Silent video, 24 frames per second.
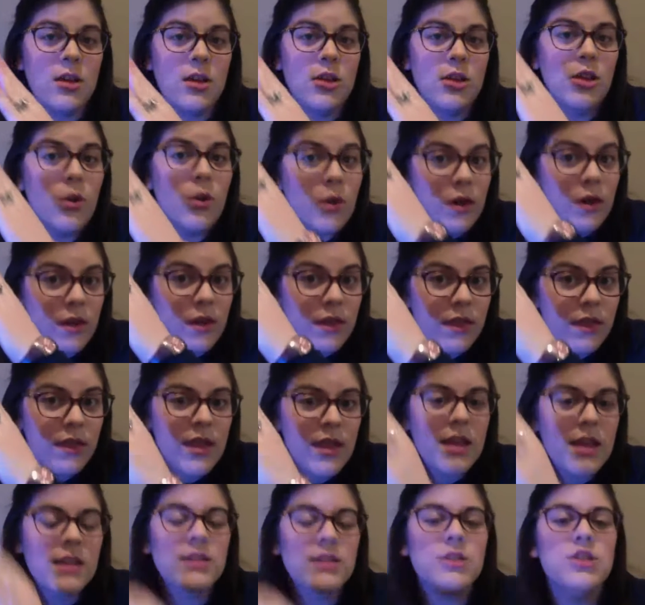north.
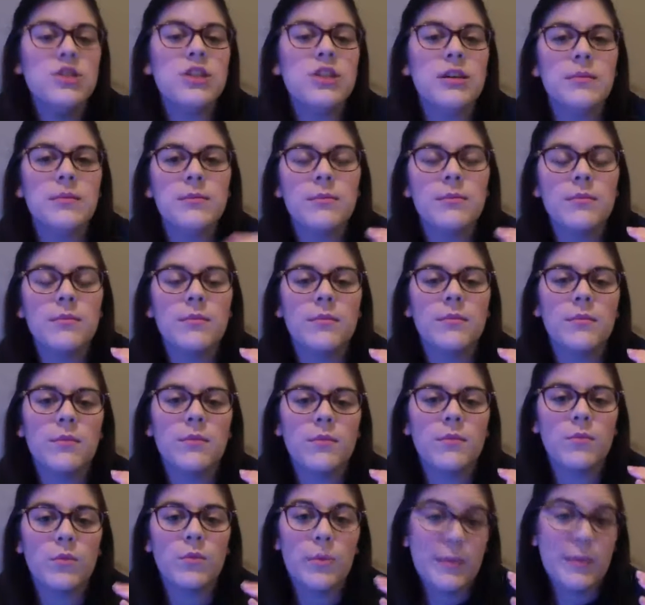Jim
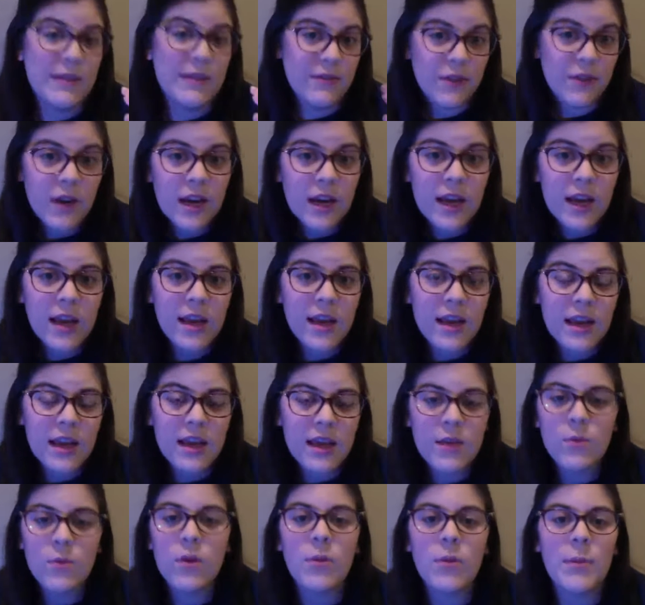will be free.
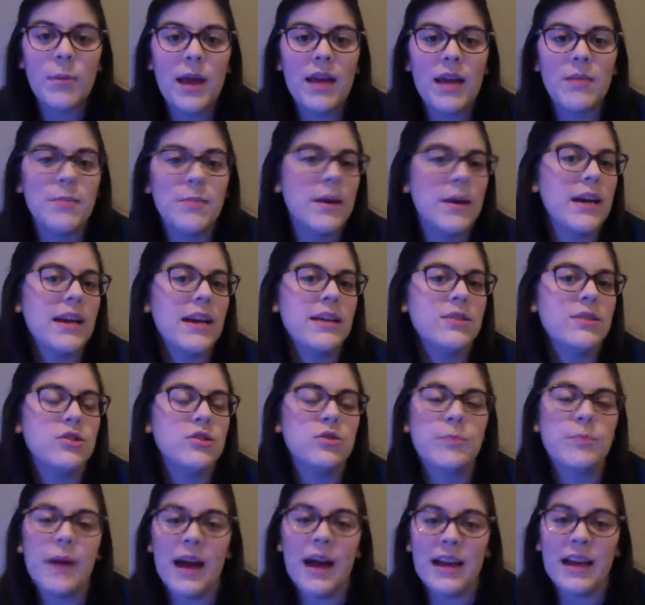He will make money to
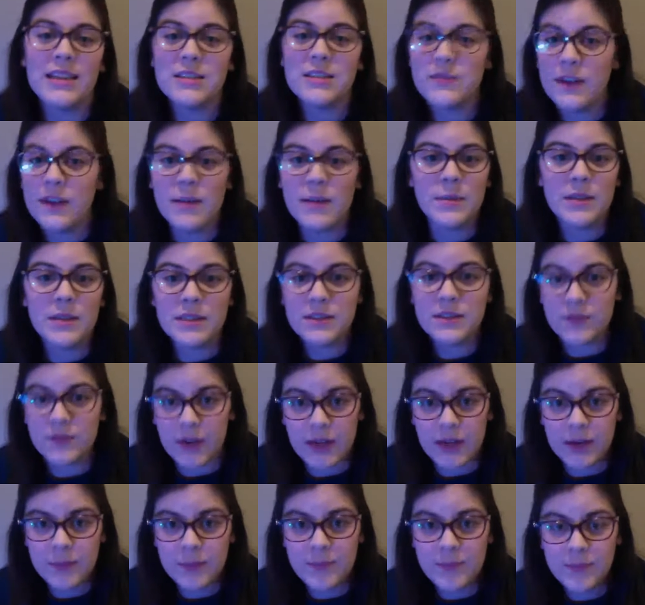buy his family's
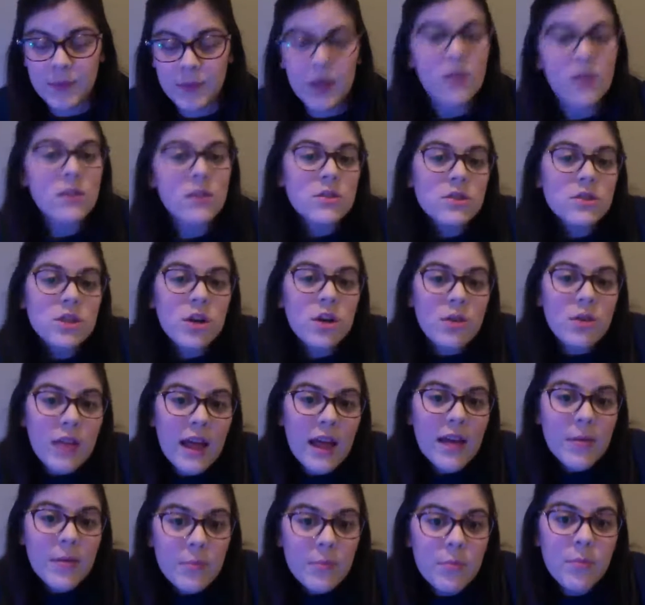freedom. So,
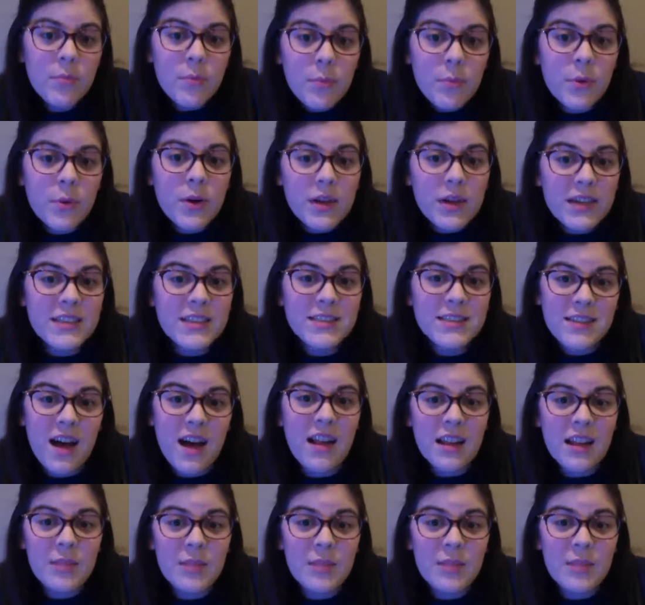like, pretty solid